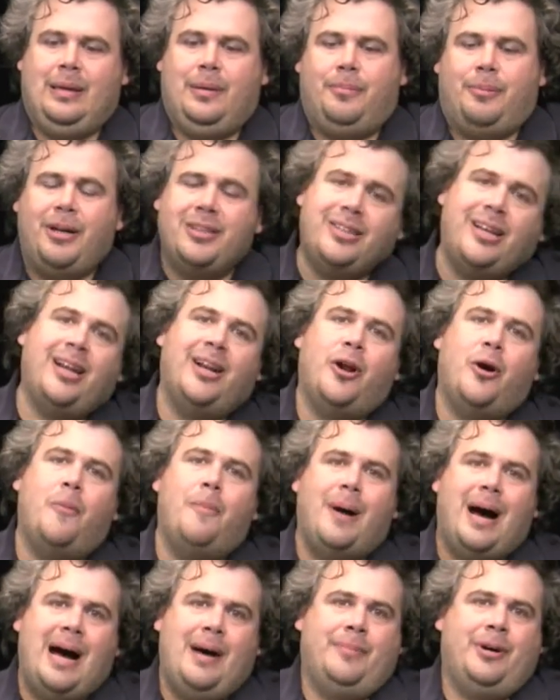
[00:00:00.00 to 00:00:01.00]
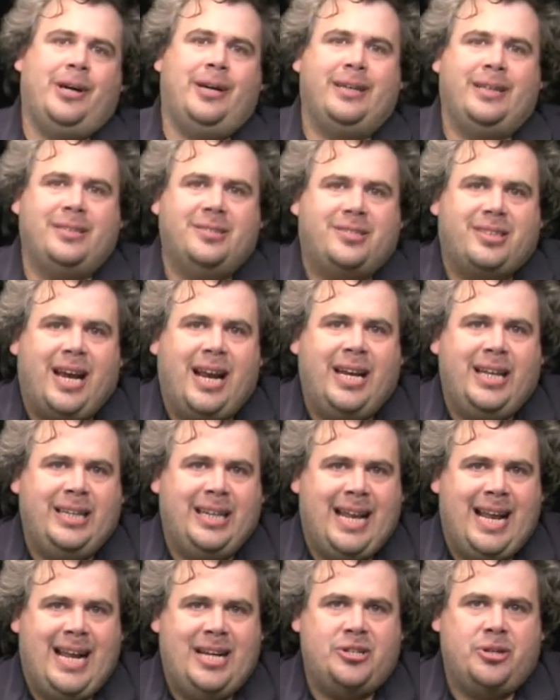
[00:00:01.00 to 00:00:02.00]
President Obama, in signing
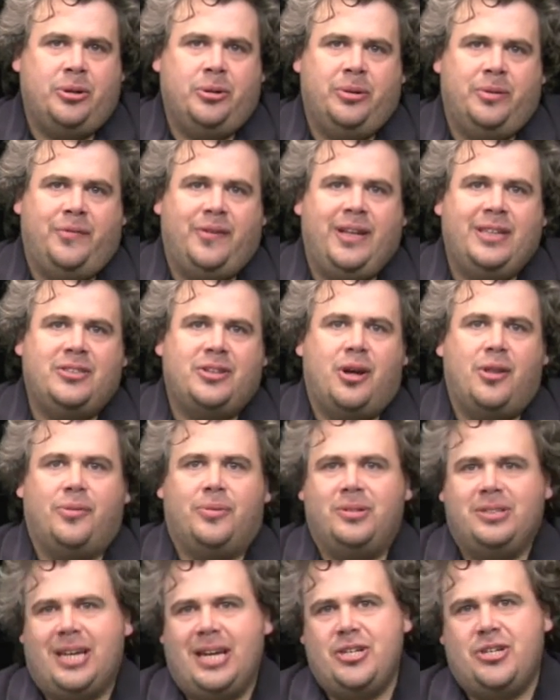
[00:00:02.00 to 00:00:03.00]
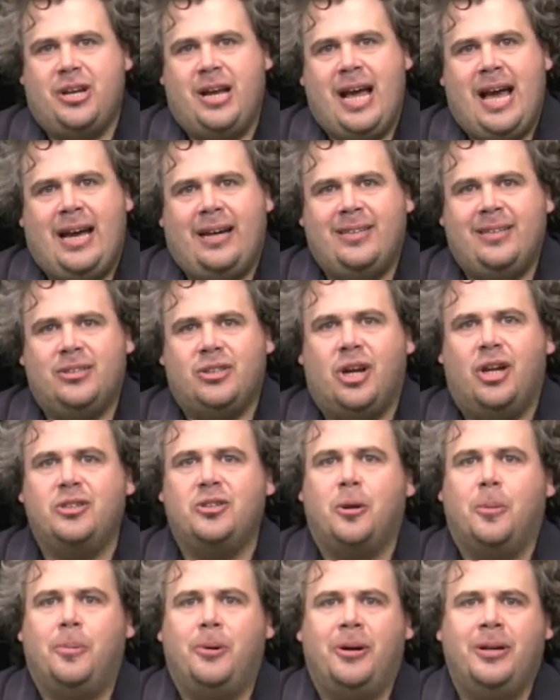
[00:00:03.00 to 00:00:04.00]
the National Defense Authorization Act, has
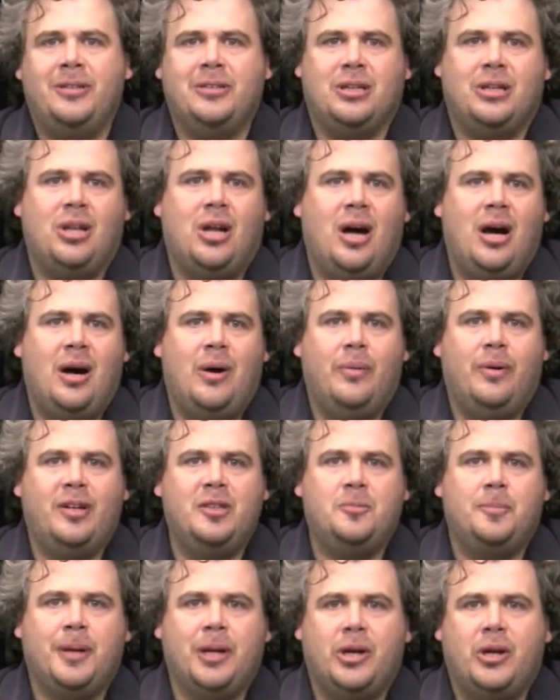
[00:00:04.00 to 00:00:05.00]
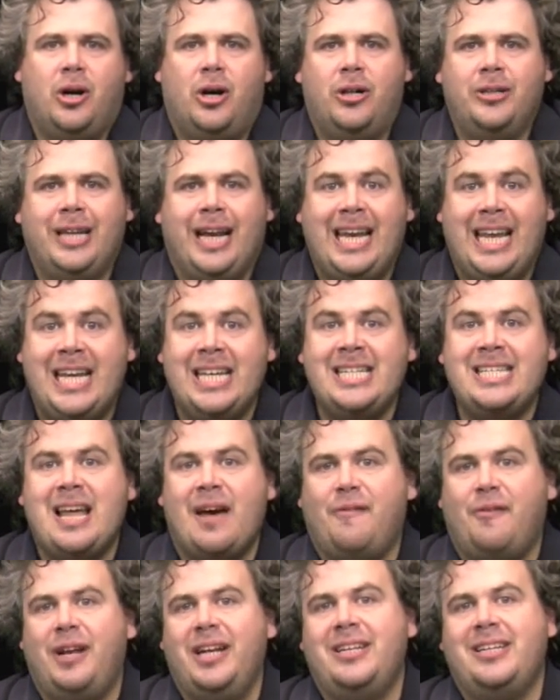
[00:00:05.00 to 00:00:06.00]
also put into law what has been called an
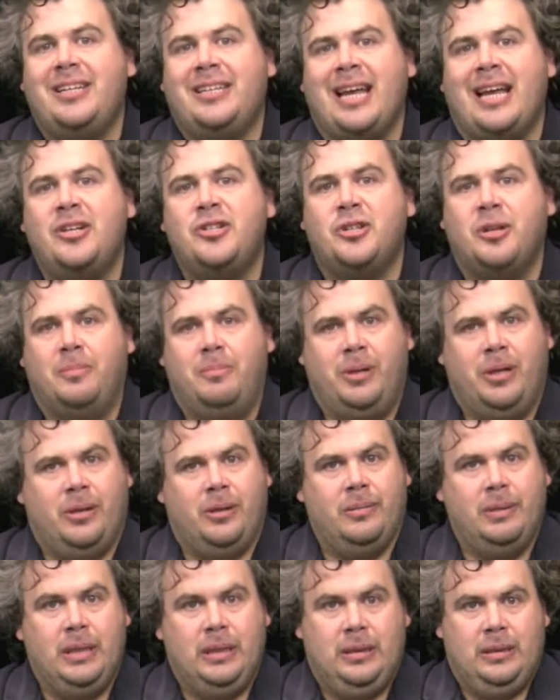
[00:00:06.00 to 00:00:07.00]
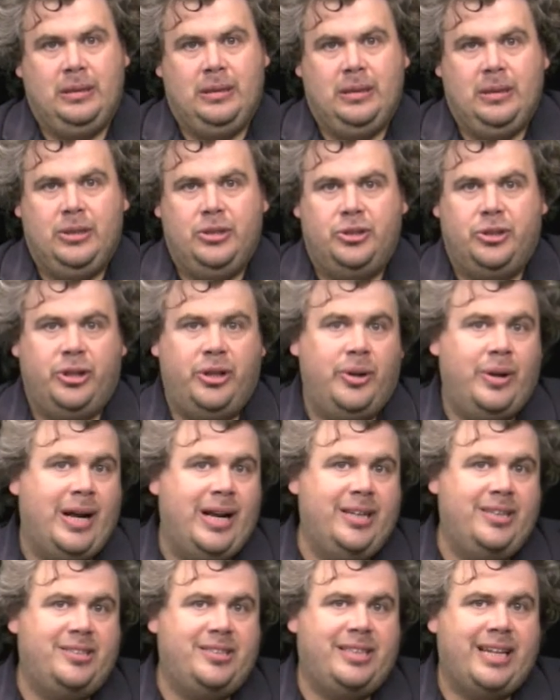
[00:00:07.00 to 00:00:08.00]
indefinite detention bill. Should the
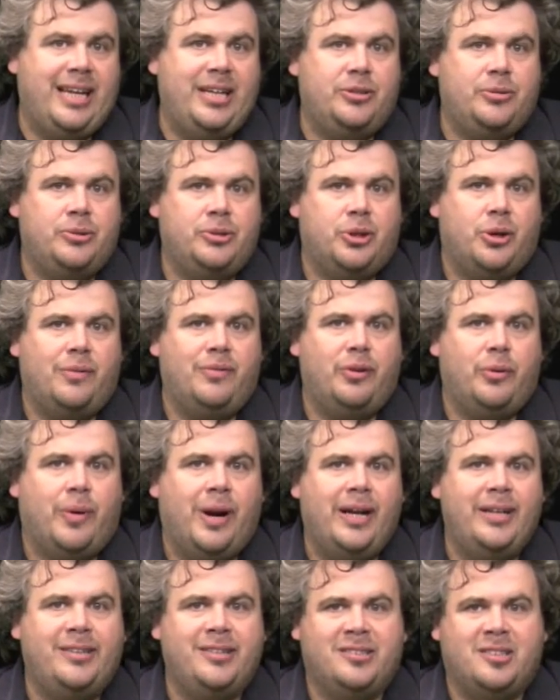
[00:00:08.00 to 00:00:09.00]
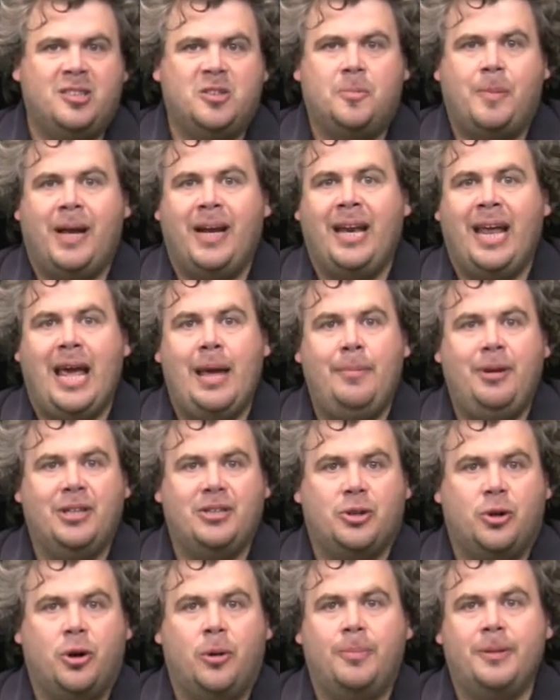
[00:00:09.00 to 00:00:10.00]
United States reserve the right to suspend
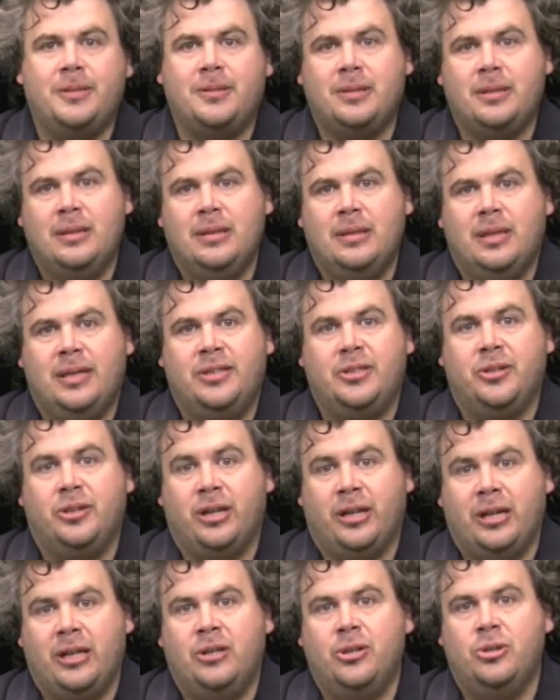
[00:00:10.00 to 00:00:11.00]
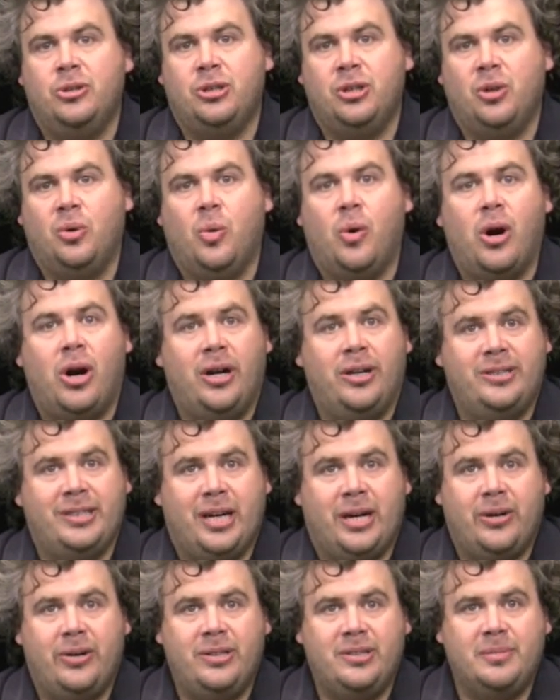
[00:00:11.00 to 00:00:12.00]
habeas corpus until the conclusion of the war on
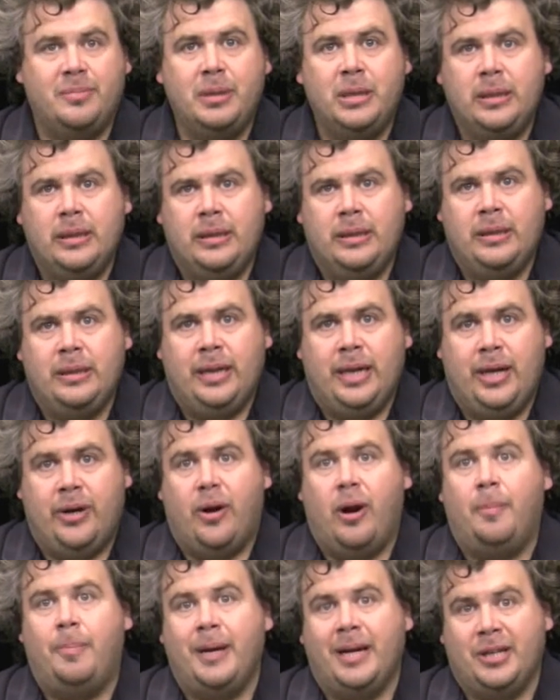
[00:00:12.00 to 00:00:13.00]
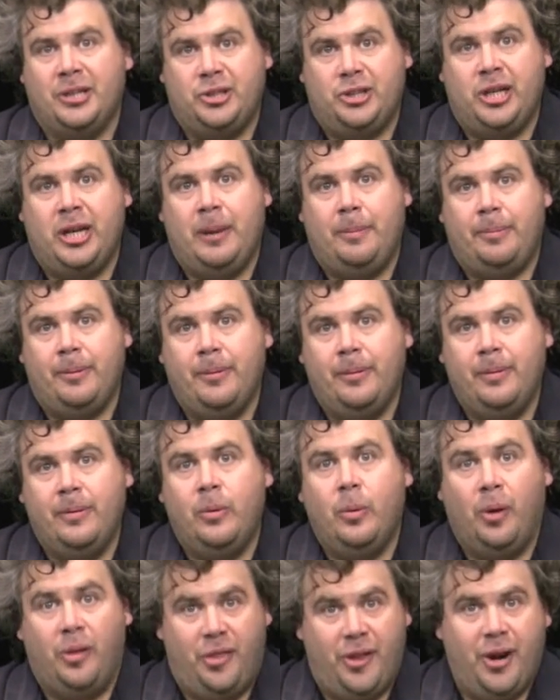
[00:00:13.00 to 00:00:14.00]
terrorism? Here are Pig and Sheep
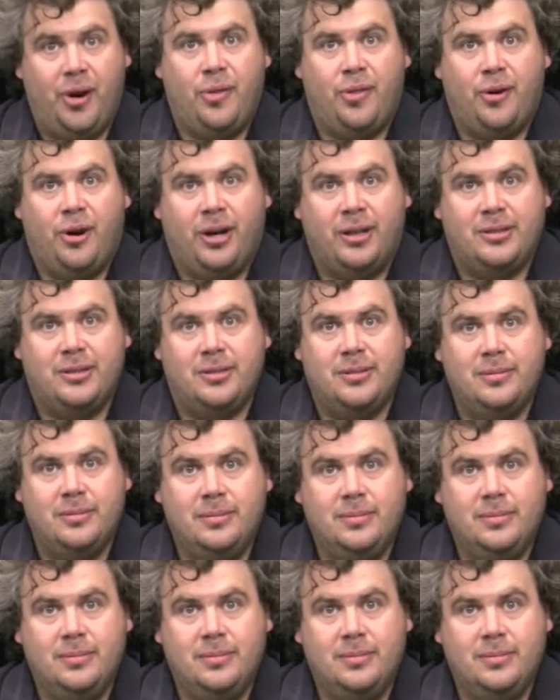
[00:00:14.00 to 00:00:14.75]
with their thoughts.